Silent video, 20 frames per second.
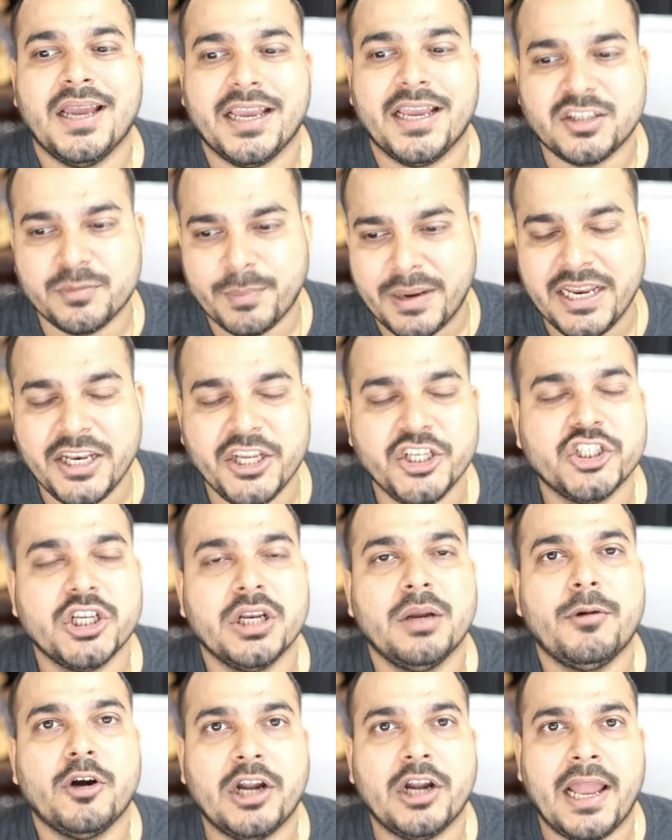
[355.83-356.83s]

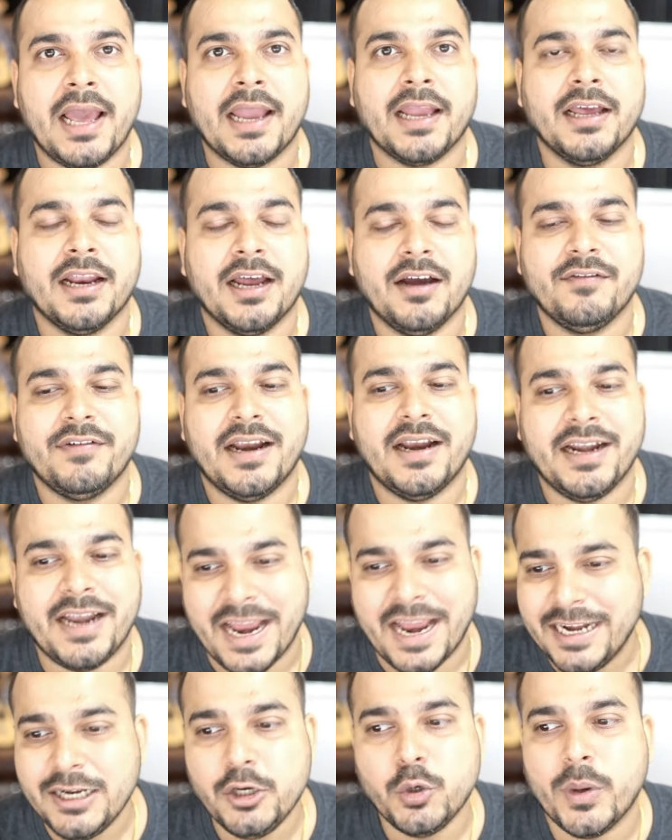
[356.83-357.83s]
explanation about LangGraph and
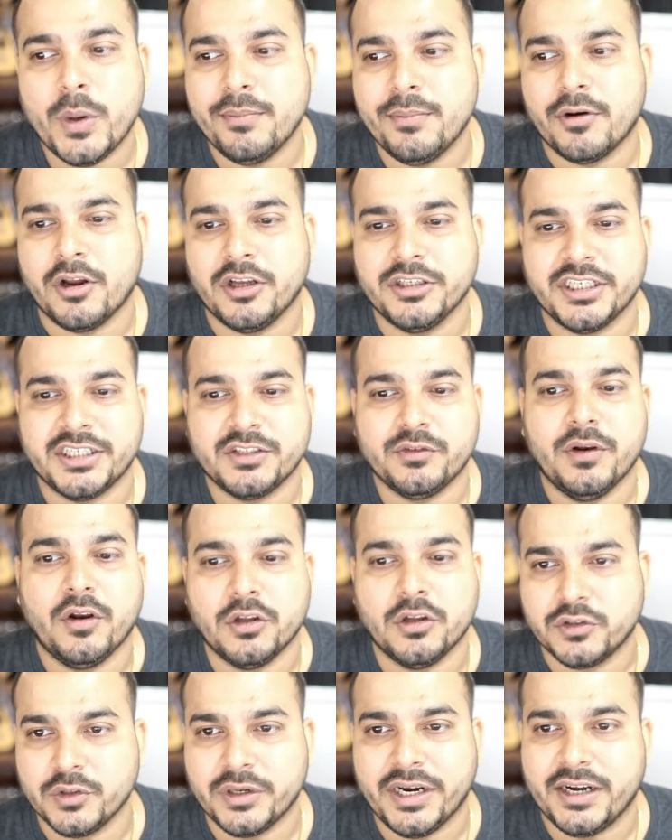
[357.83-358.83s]
end-to-end -end projects will
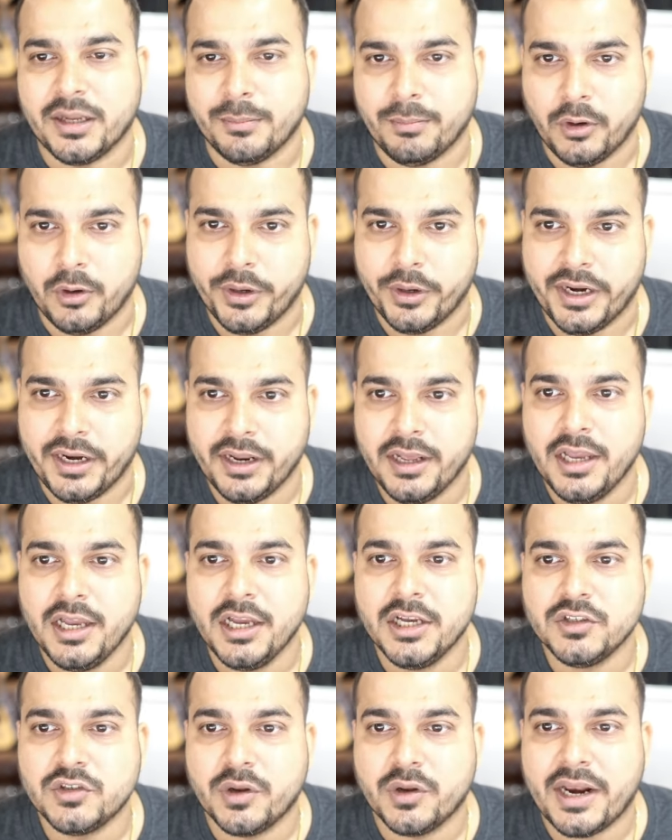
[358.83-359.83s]
also get uploaded.
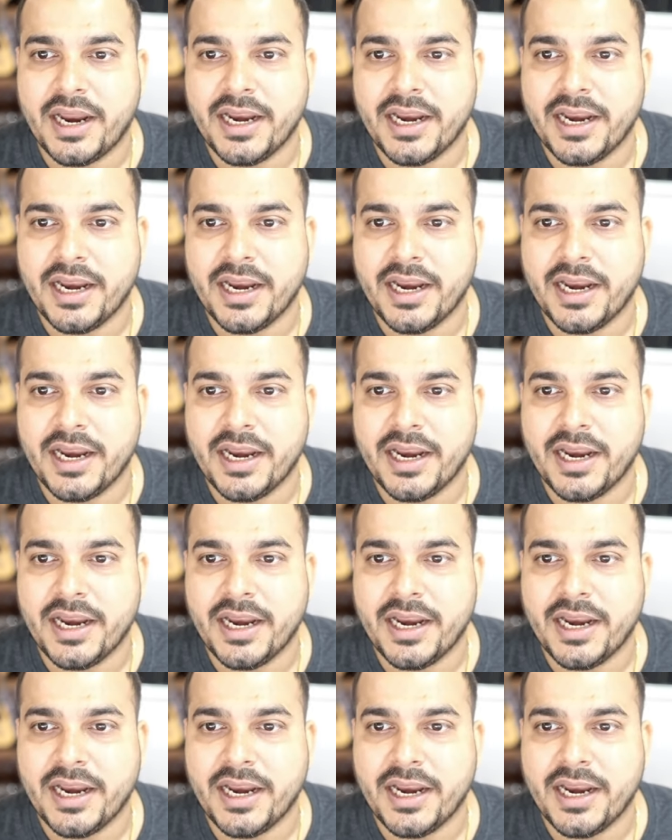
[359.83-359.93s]
So